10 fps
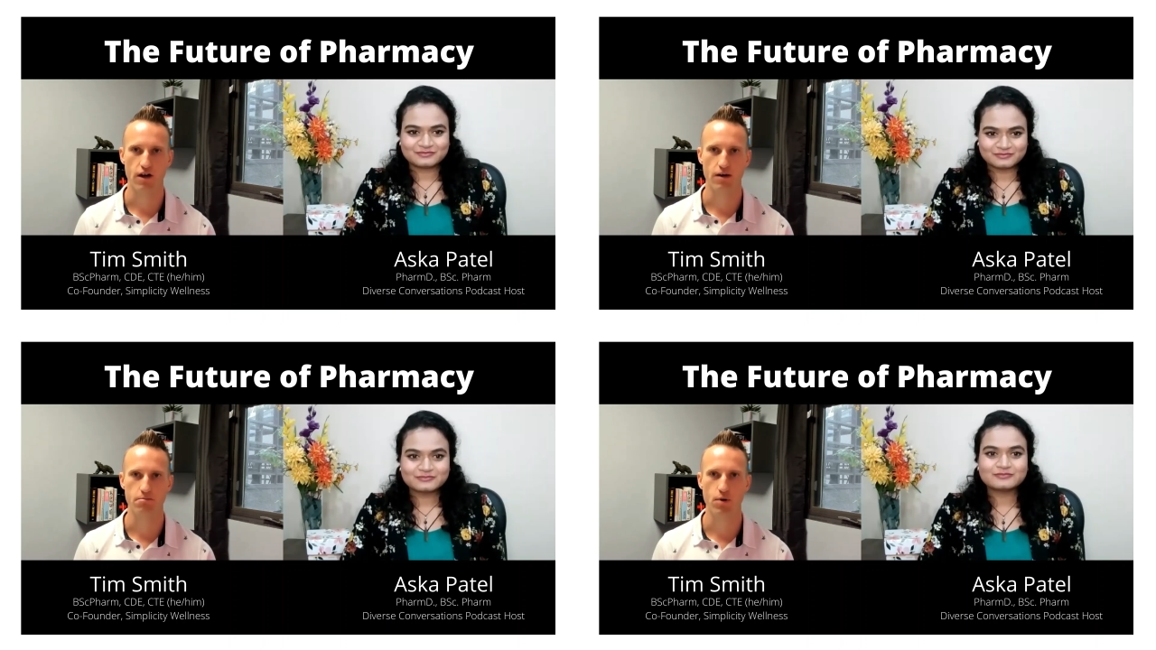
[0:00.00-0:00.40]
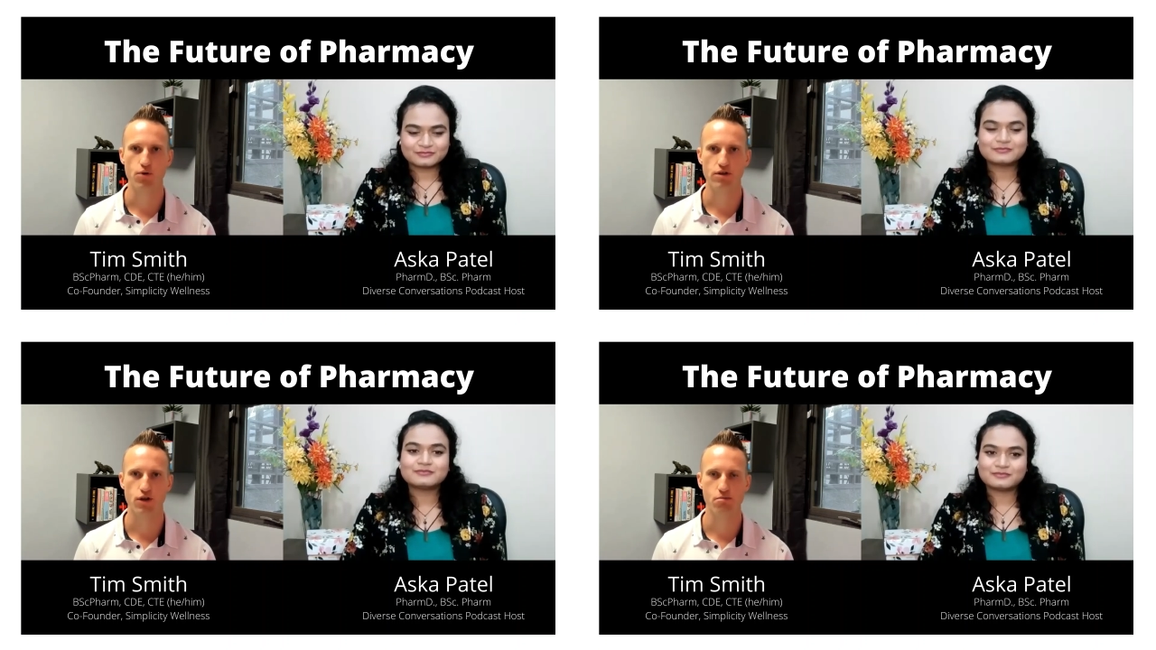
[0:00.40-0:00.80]
Speaker 1: um,
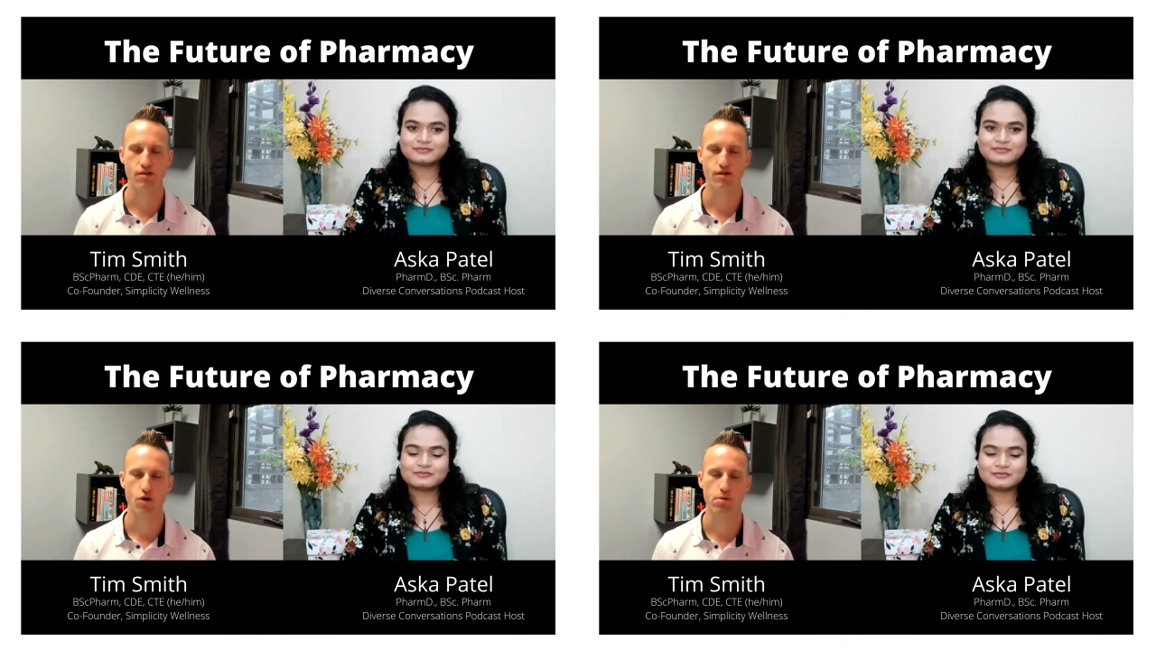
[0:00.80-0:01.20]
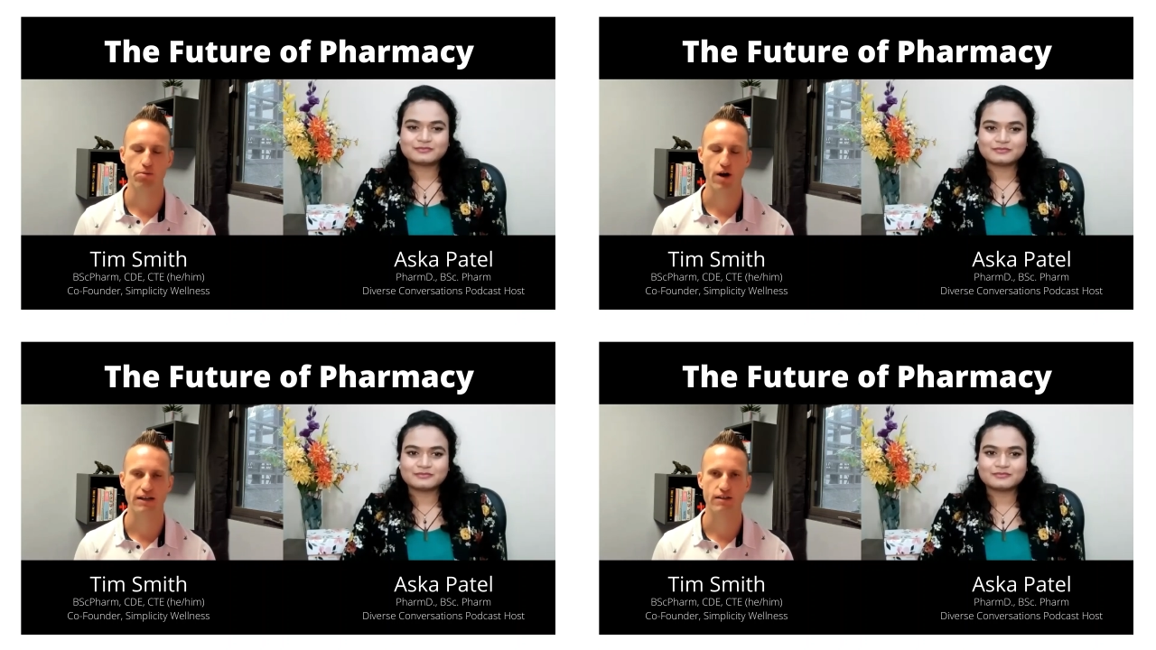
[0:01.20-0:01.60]
both in terms of scope
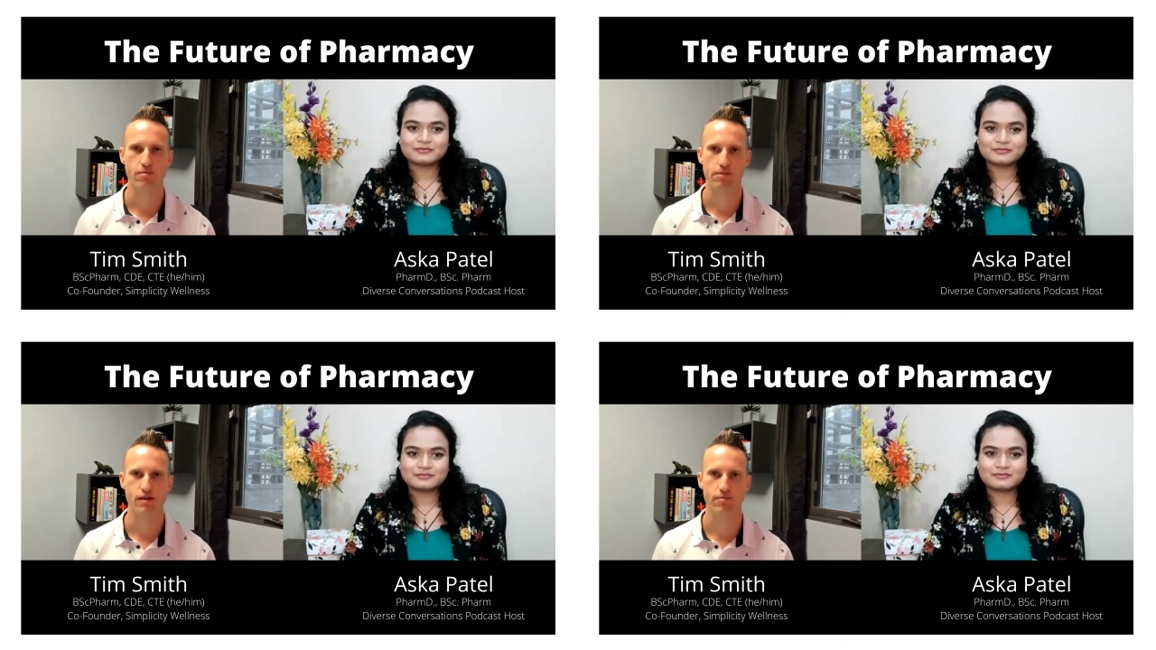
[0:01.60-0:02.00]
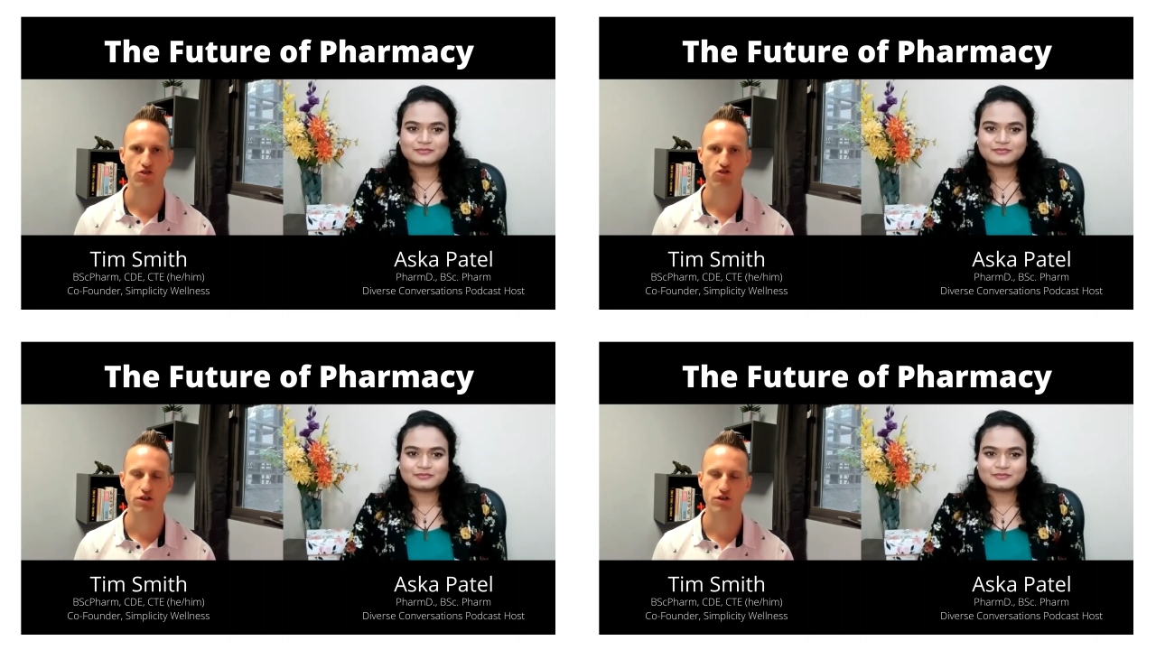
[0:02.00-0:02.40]
of practice, but
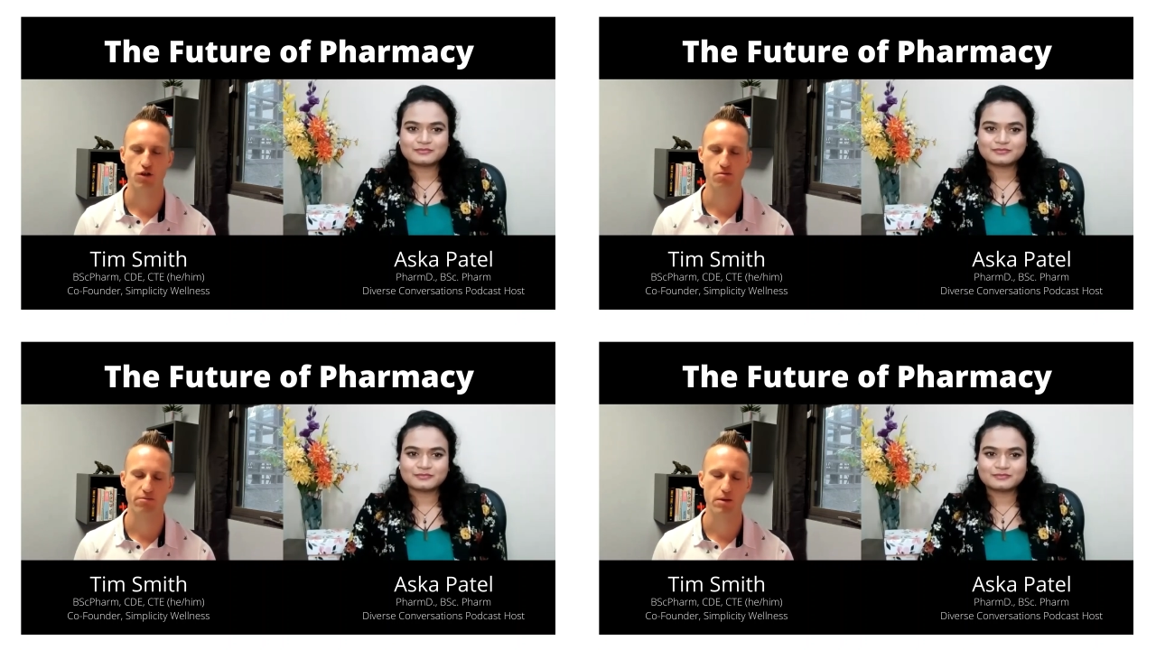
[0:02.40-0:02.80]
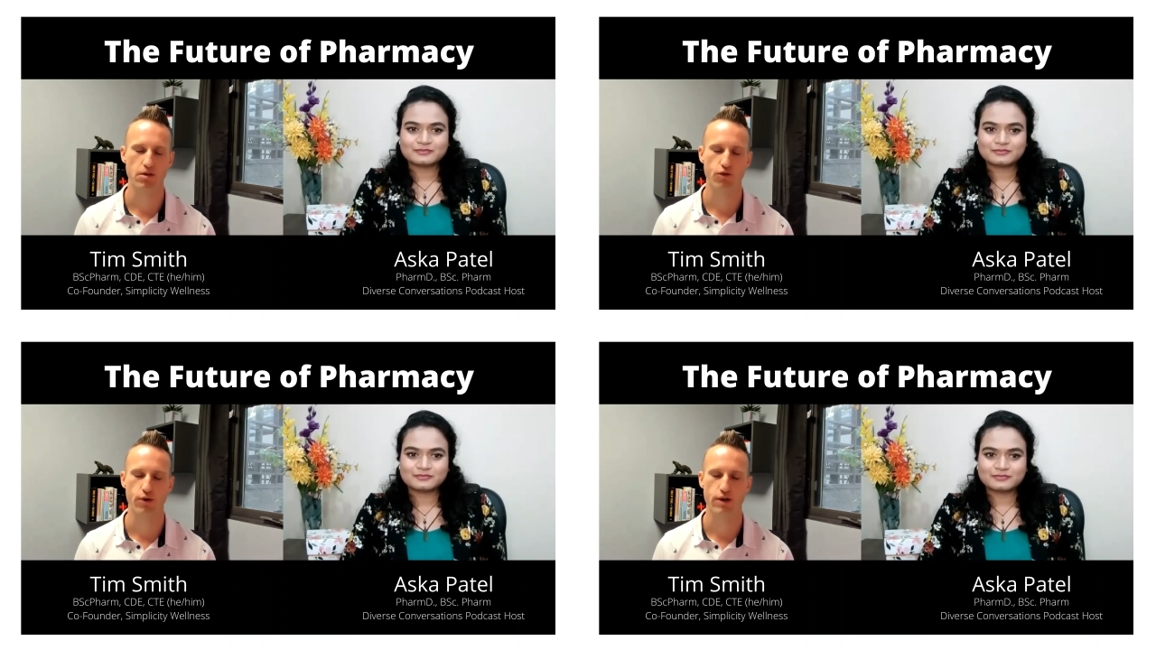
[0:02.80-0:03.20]
especially in terms of
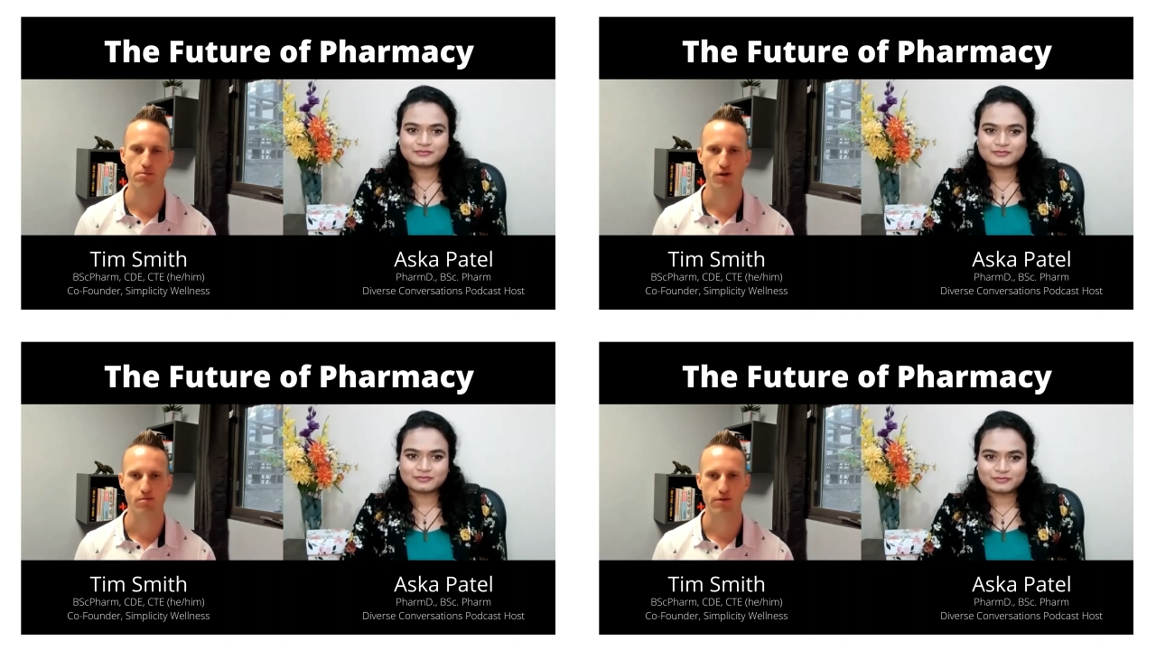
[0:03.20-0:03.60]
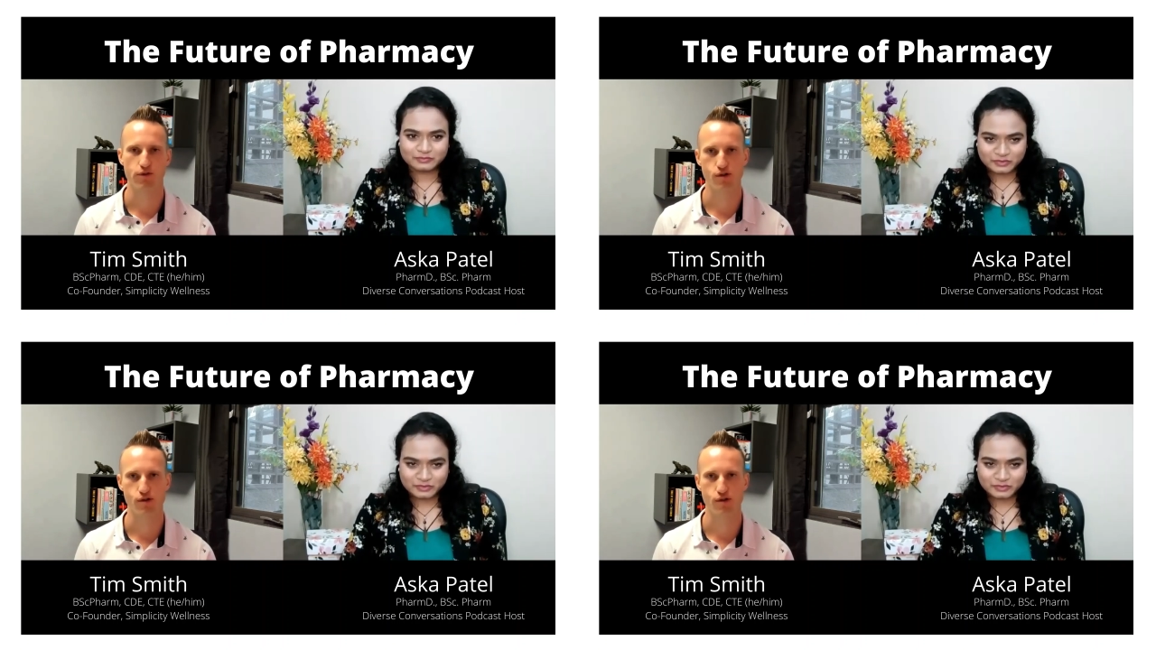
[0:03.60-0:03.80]
public reimbursement for